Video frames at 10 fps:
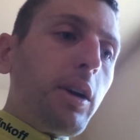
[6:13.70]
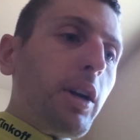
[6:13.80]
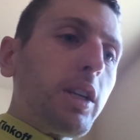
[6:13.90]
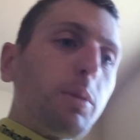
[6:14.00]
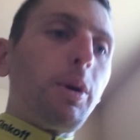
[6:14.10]

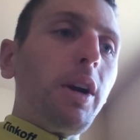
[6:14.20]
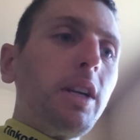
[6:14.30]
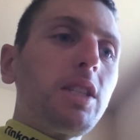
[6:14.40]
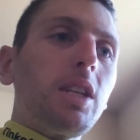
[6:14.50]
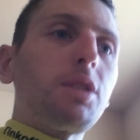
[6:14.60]
good
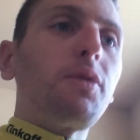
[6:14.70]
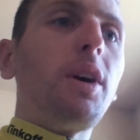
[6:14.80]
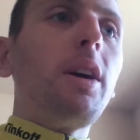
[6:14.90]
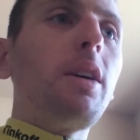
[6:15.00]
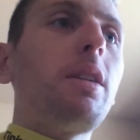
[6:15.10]
experience thus
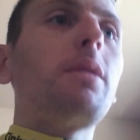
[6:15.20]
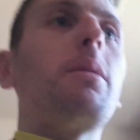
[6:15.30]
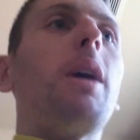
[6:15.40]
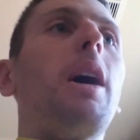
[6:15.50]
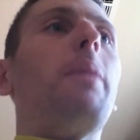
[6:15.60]
far.
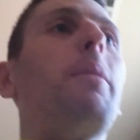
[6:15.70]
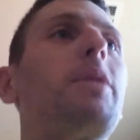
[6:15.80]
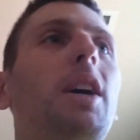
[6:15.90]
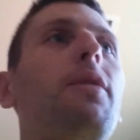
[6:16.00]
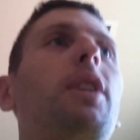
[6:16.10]

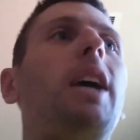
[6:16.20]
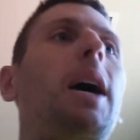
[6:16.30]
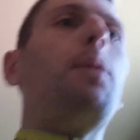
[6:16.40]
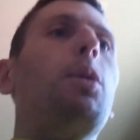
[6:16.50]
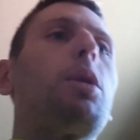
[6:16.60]
Definitely
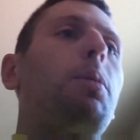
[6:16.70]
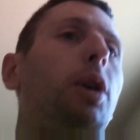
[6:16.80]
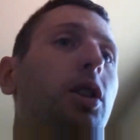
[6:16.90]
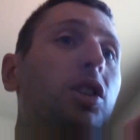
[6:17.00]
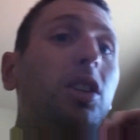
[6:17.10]
happy with the
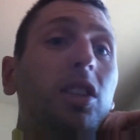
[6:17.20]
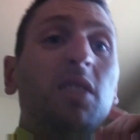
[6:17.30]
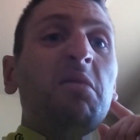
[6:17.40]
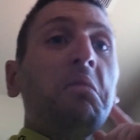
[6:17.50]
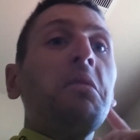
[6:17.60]

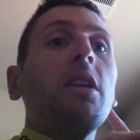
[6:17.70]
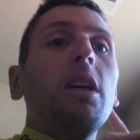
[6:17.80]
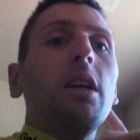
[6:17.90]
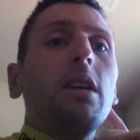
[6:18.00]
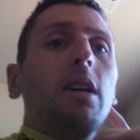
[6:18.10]
purchase.
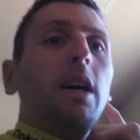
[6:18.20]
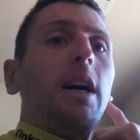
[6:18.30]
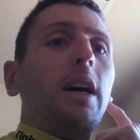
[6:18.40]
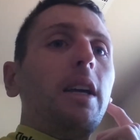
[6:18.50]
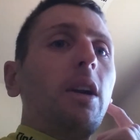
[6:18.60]

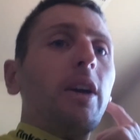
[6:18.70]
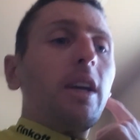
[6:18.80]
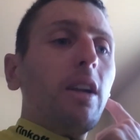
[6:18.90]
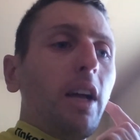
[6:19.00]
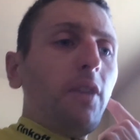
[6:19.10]
I
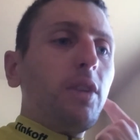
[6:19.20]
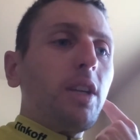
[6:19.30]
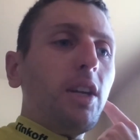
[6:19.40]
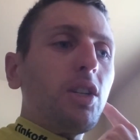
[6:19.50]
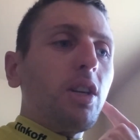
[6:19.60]
get a lot of
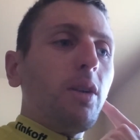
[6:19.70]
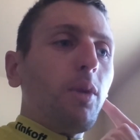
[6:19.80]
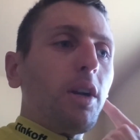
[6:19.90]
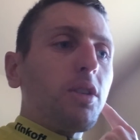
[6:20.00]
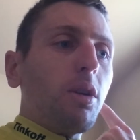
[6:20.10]
attention
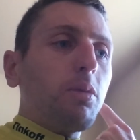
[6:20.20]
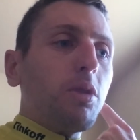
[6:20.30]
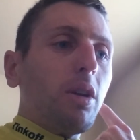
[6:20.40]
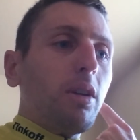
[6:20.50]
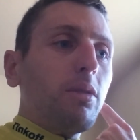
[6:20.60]
when I show up
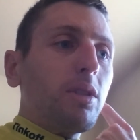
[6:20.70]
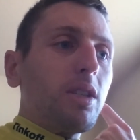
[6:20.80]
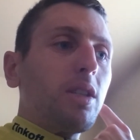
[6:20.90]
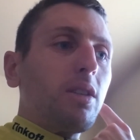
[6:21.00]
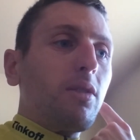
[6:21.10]
to
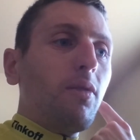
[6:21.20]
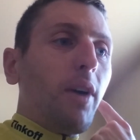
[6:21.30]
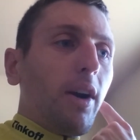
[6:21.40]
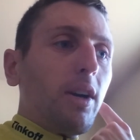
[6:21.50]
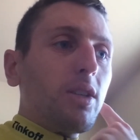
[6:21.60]

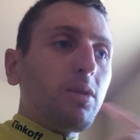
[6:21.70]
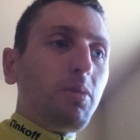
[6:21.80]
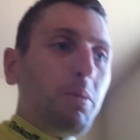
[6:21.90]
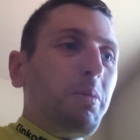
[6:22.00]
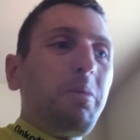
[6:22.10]

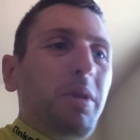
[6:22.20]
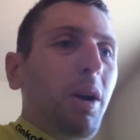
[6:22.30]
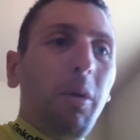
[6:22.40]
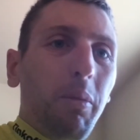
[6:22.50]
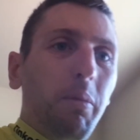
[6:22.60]
various,
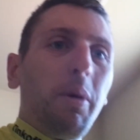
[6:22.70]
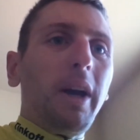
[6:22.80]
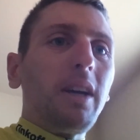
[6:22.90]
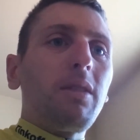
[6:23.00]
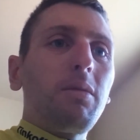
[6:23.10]

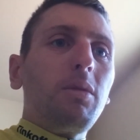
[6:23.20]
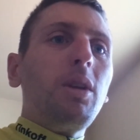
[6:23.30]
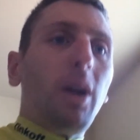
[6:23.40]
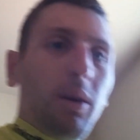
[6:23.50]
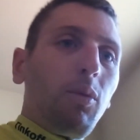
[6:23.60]
bike,
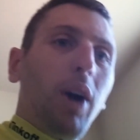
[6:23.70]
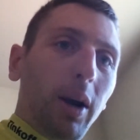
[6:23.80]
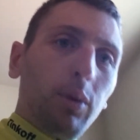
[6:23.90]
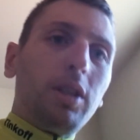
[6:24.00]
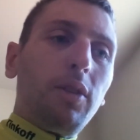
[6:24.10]
I
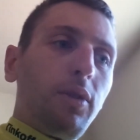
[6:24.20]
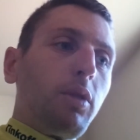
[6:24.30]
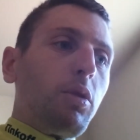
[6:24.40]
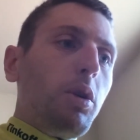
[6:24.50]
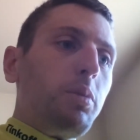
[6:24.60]
ride with
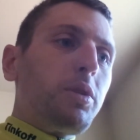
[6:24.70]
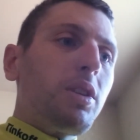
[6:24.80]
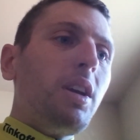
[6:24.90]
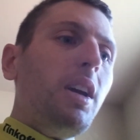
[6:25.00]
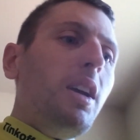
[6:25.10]
different
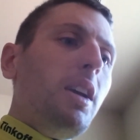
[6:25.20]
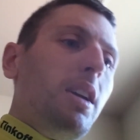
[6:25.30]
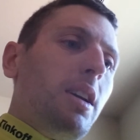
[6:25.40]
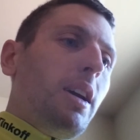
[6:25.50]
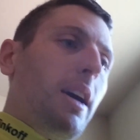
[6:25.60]
groups,
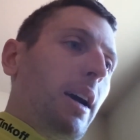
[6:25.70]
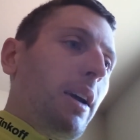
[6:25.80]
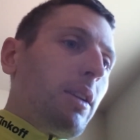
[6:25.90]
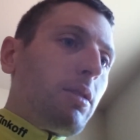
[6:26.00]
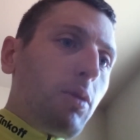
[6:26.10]

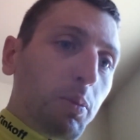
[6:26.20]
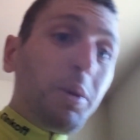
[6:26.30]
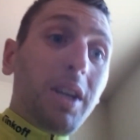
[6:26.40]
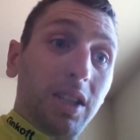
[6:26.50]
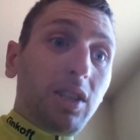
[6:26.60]

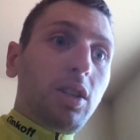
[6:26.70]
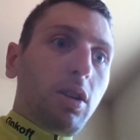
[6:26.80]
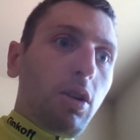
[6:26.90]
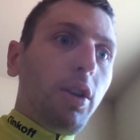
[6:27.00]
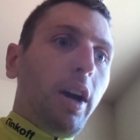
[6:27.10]
because it's a
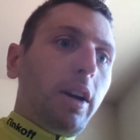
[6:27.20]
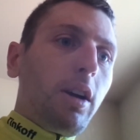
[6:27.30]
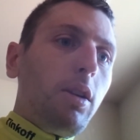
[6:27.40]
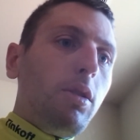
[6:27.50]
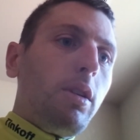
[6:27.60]

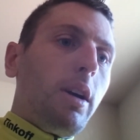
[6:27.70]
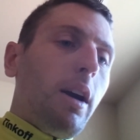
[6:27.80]
Colnago.